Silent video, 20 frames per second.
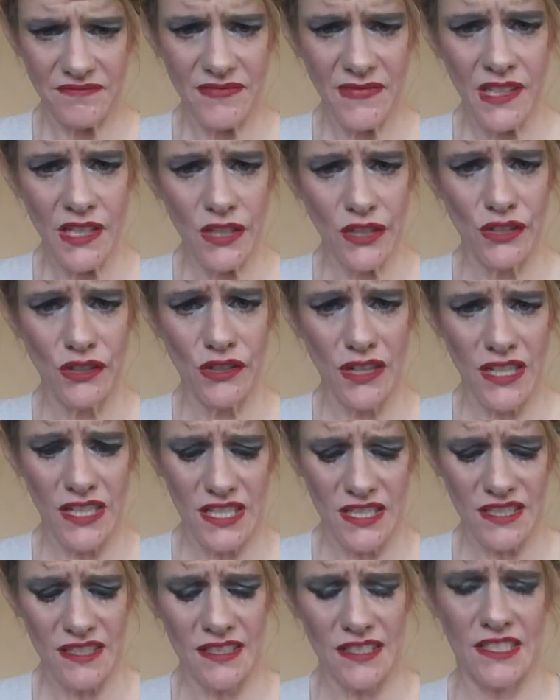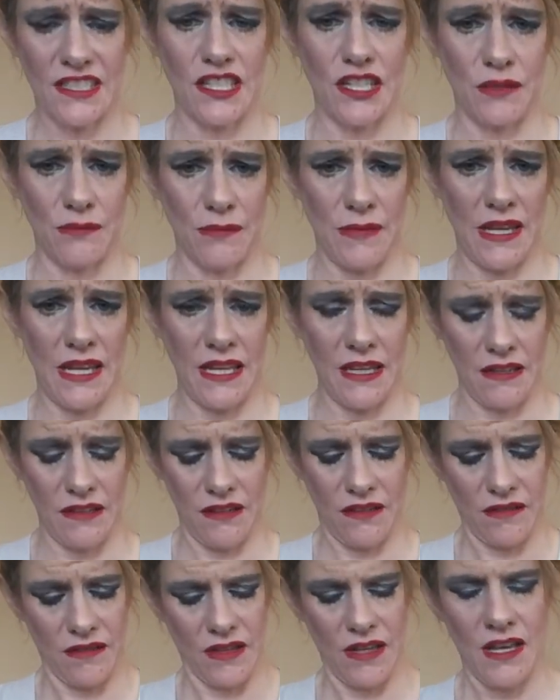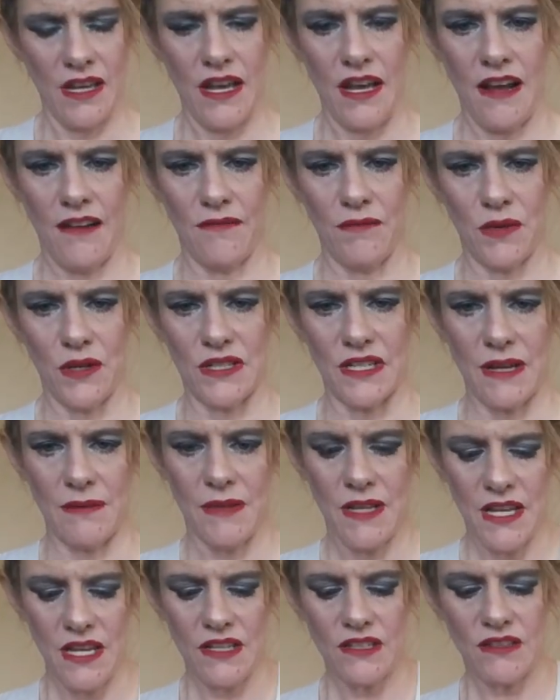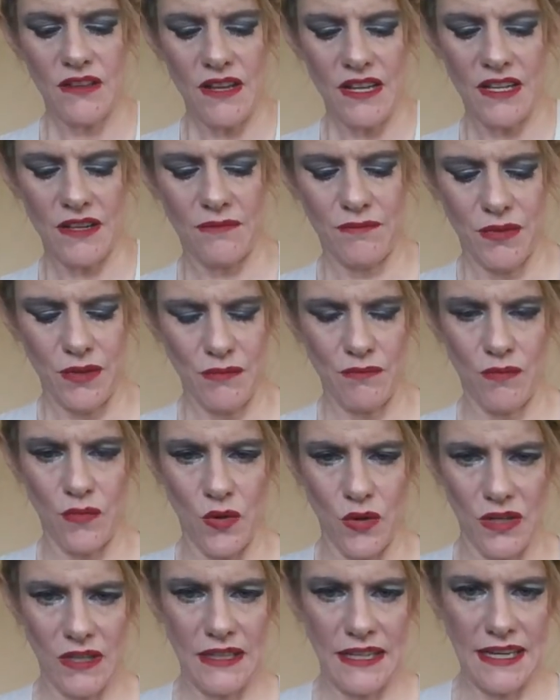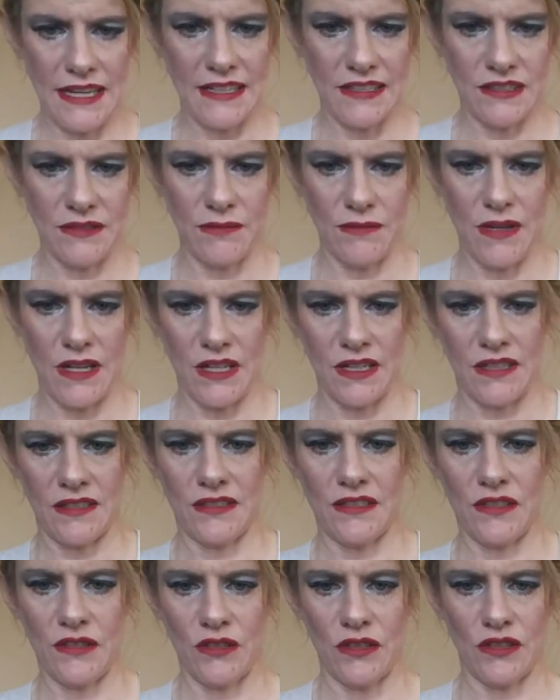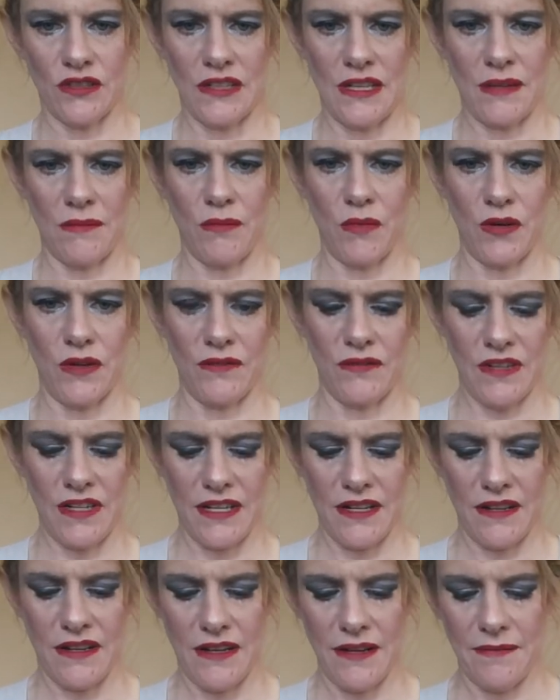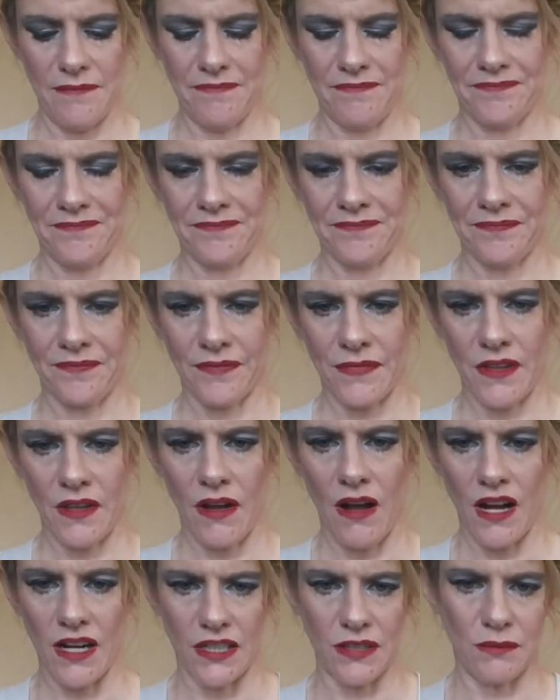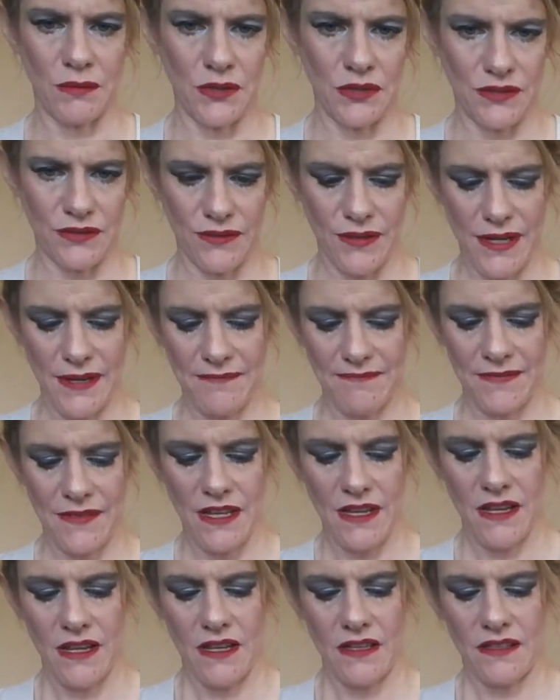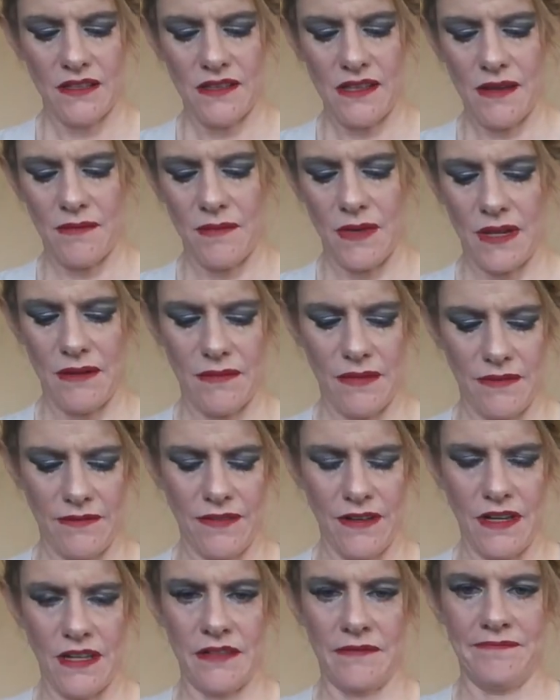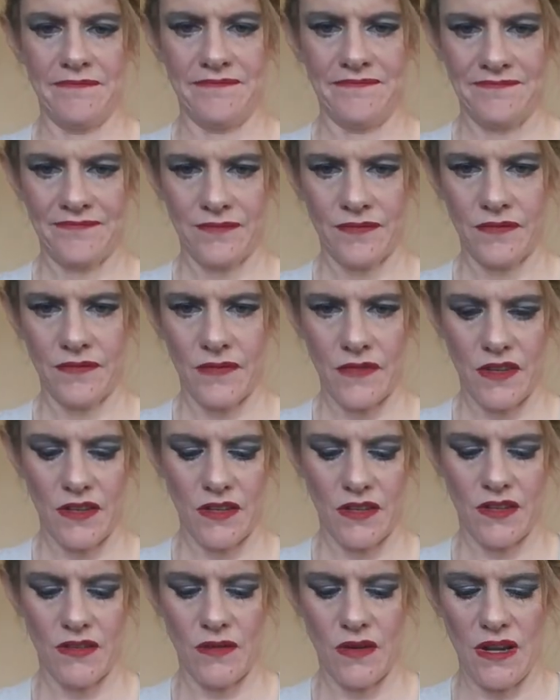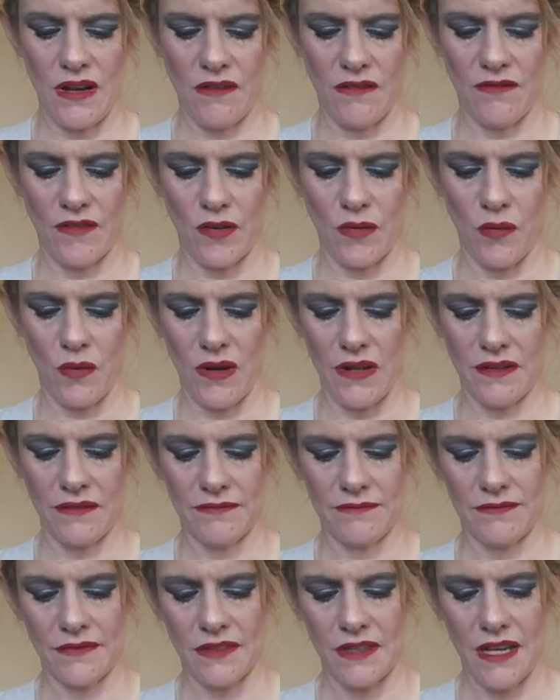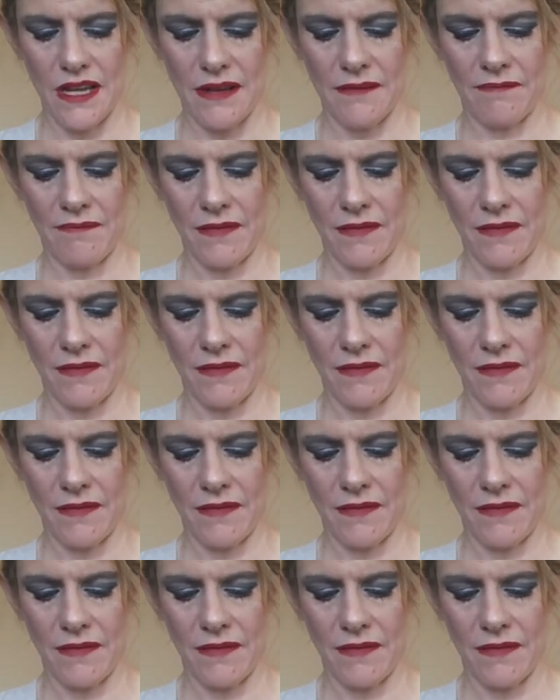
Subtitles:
not just listening to me and you have more time. So I could put more legs to make it look like more of an octopus, right? So that might be fun. You can do however you want. Okay.